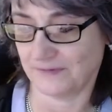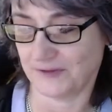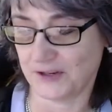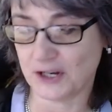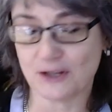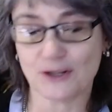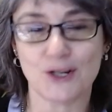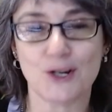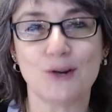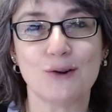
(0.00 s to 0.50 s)

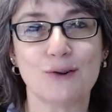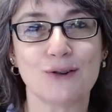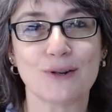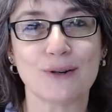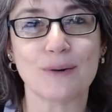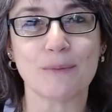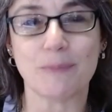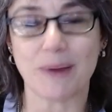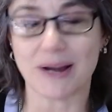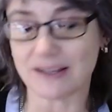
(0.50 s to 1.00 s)
just use
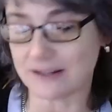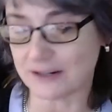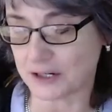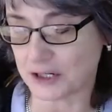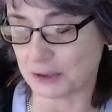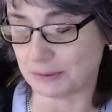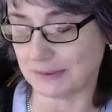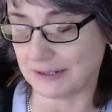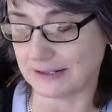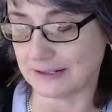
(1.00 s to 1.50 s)
your
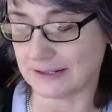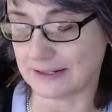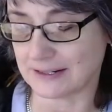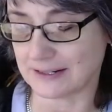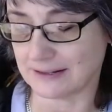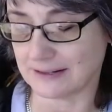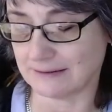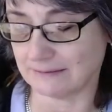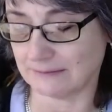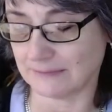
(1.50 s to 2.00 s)

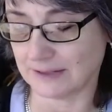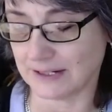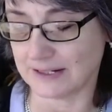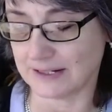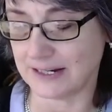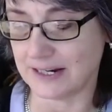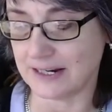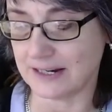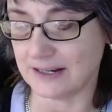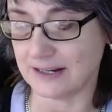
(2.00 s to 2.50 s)
embellishments
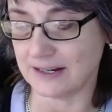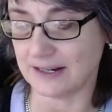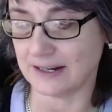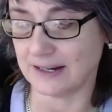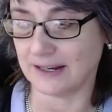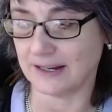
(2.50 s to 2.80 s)
because he,